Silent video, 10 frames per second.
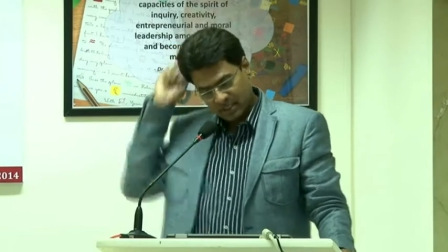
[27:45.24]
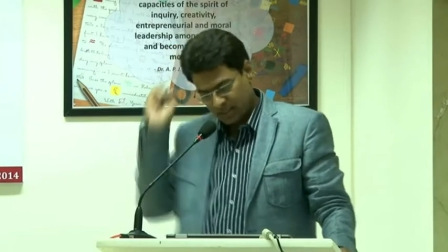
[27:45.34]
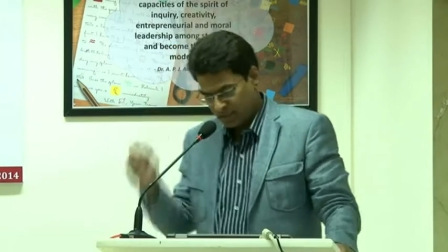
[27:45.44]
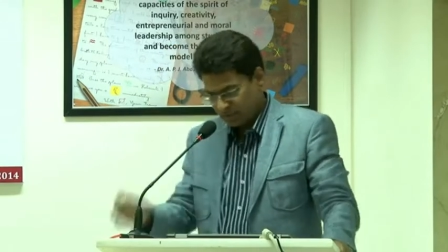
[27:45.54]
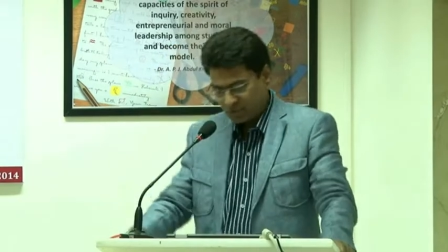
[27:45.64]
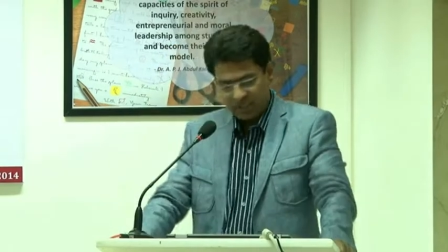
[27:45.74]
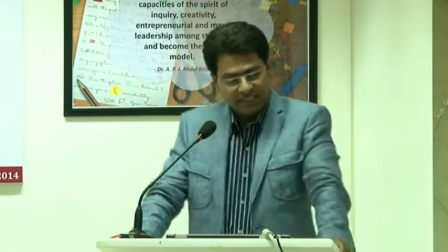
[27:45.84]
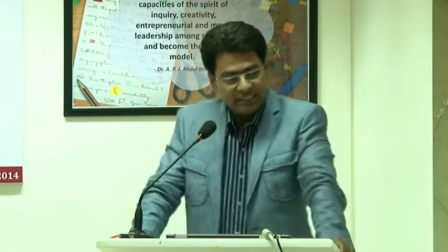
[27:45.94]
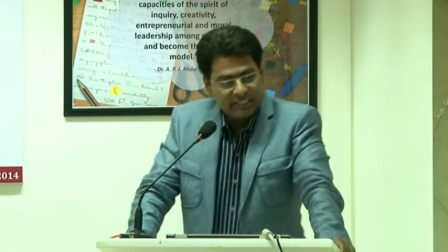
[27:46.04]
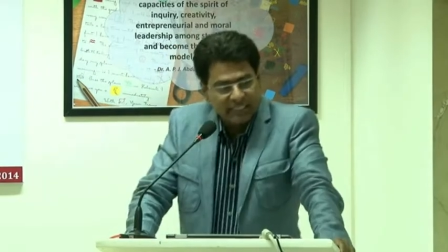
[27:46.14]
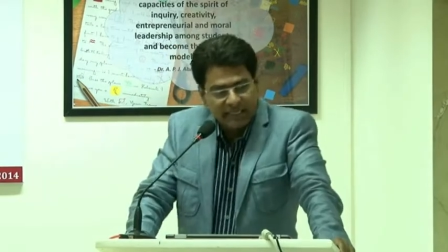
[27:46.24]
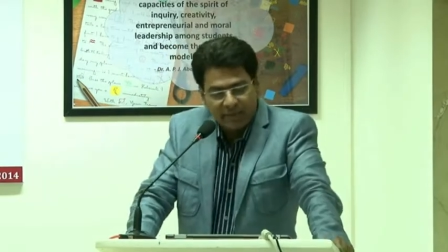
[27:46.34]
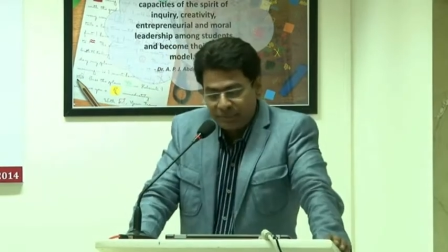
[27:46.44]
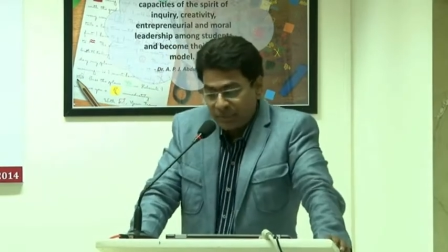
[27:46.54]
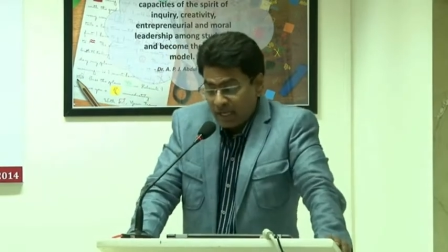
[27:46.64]
uh, Mr. Laden's killing.
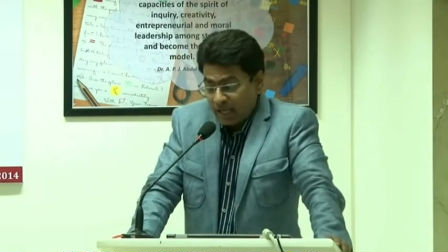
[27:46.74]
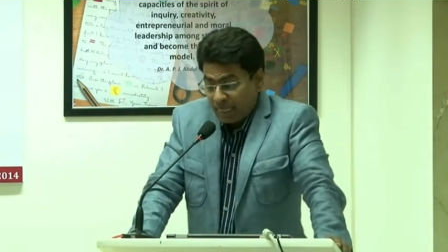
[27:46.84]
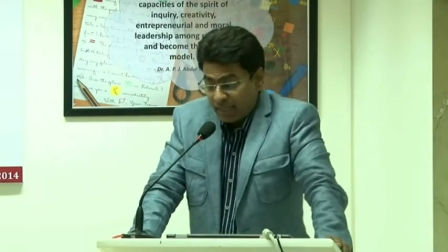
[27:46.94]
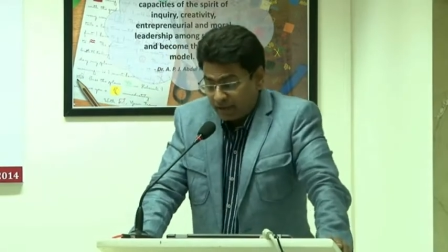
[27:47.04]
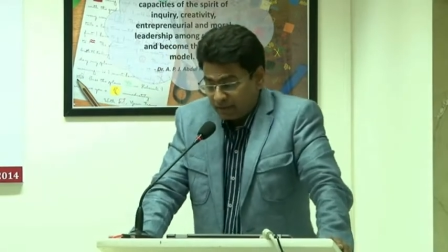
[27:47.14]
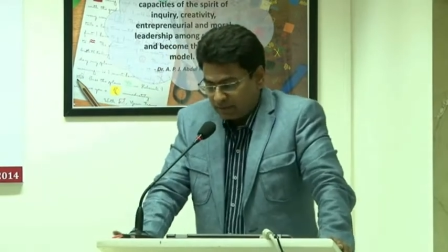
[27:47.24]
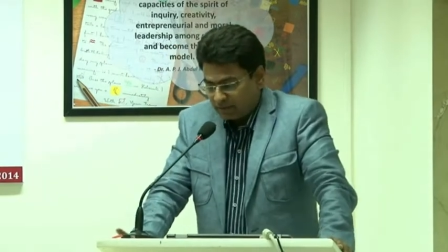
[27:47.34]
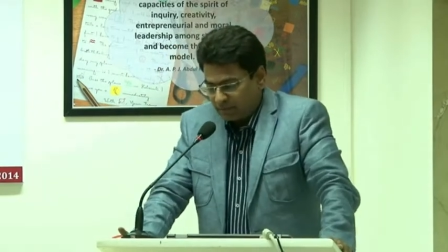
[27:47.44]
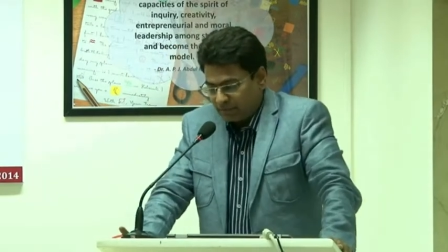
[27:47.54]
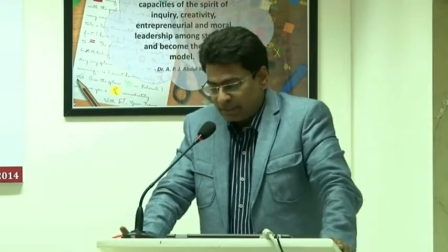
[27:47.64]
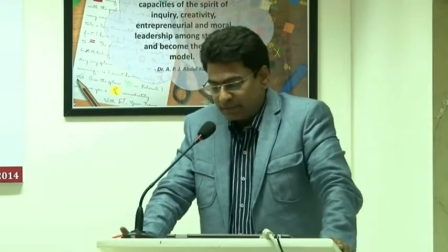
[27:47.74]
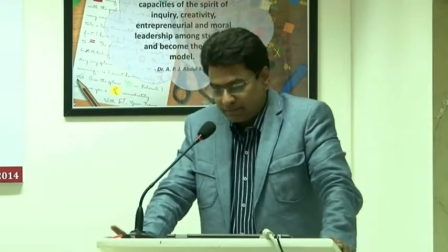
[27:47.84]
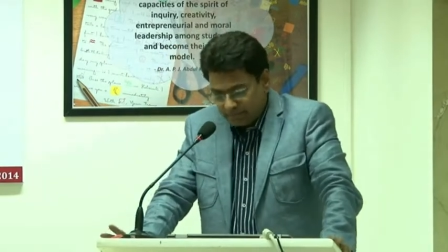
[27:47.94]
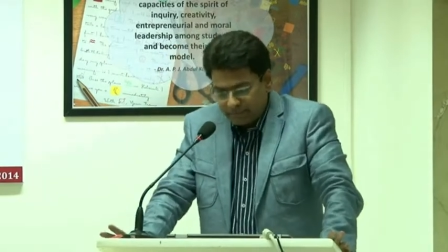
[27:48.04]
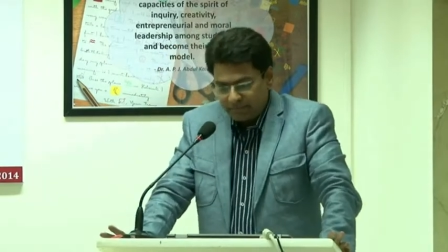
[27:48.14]
Uh,
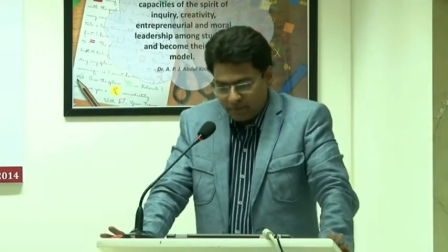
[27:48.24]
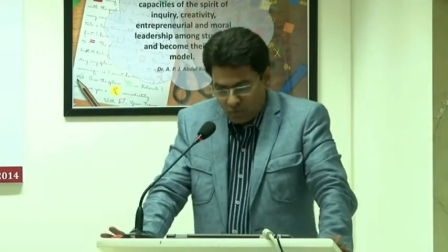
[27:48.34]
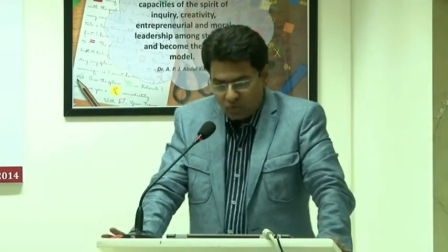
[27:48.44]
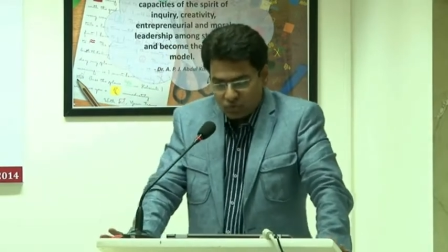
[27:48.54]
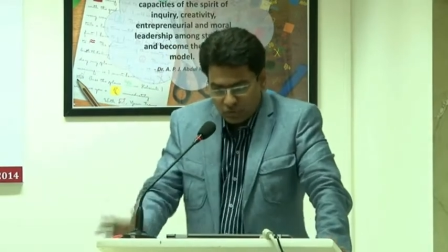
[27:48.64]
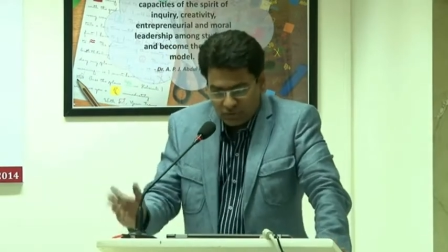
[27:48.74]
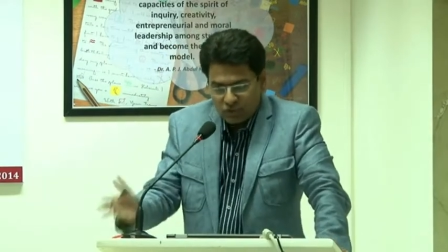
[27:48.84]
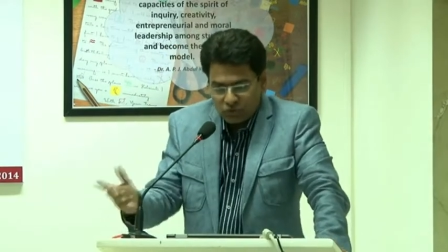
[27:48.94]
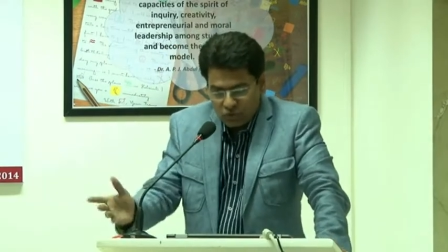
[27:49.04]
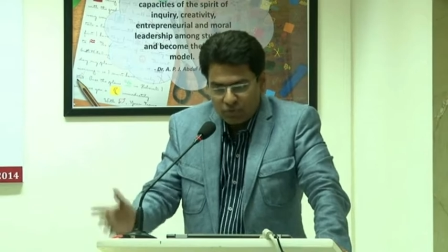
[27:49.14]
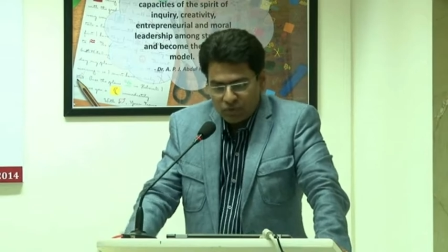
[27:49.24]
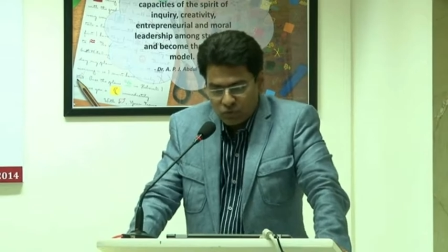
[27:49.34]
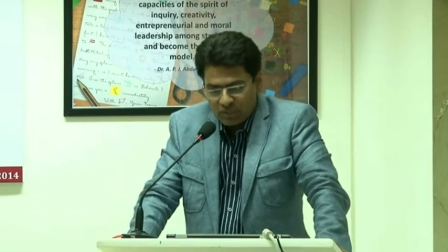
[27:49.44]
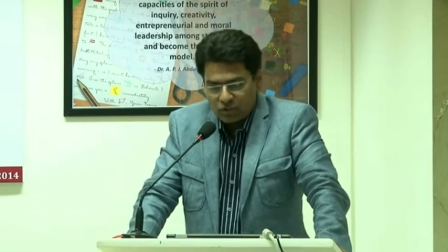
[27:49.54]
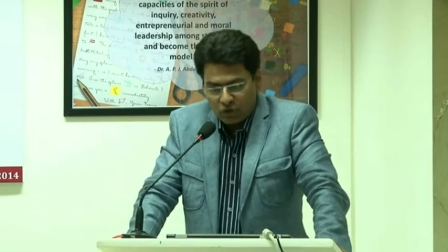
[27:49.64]
but so this group,
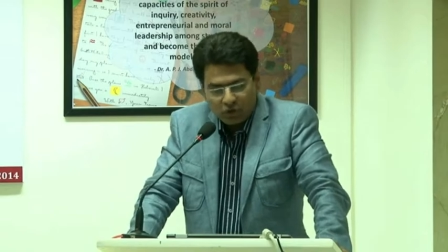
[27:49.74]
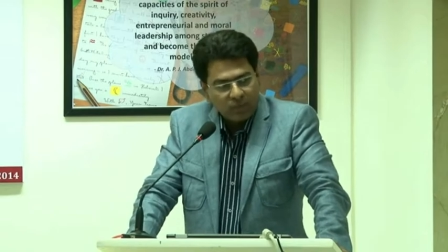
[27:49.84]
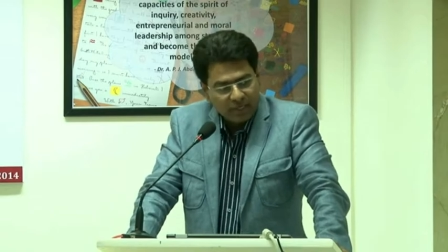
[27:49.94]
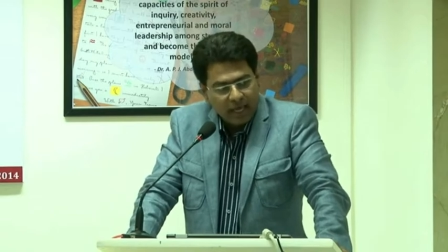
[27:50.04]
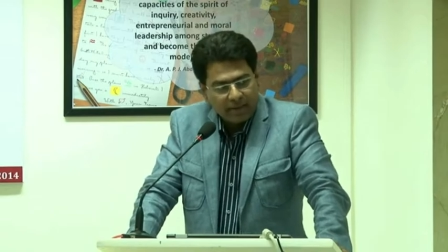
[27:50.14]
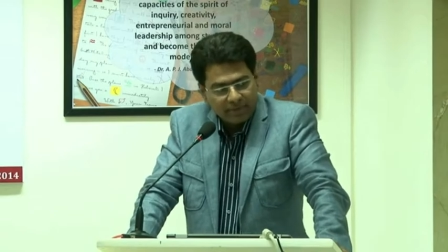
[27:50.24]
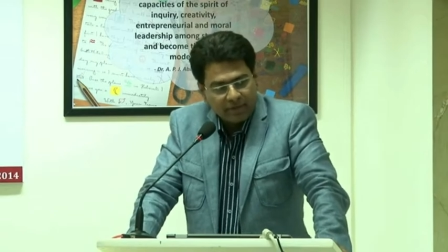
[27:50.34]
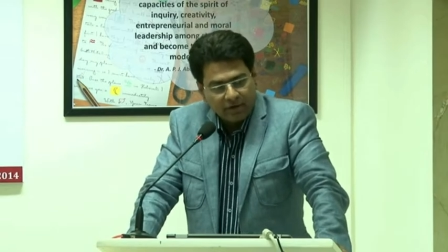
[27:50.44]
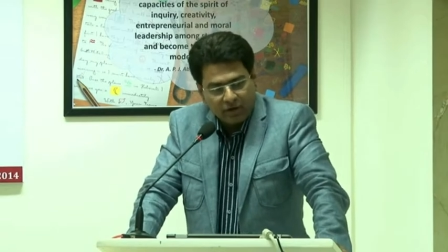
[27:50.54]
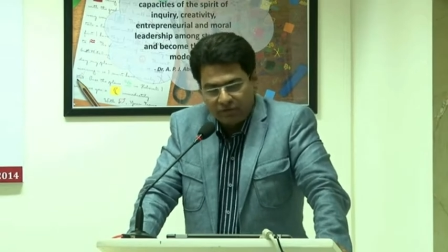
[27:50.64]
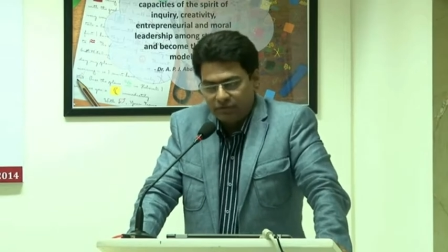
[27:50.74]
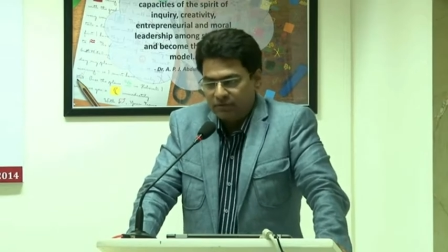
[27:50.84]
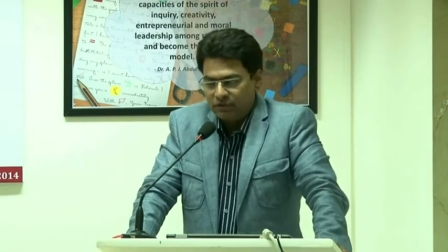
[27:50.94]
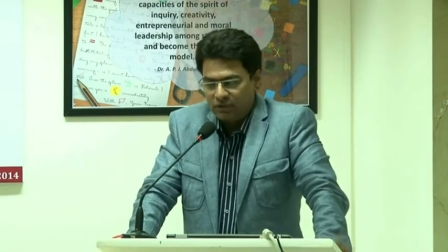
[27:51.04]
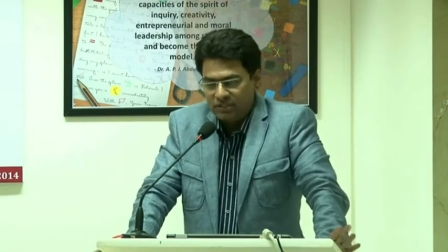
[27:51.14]
which was not very happy of
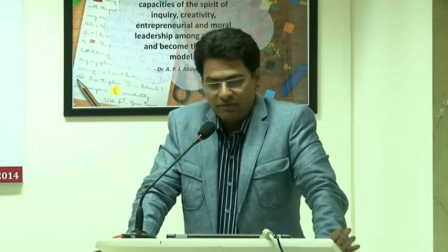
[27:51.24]
uh, Dr.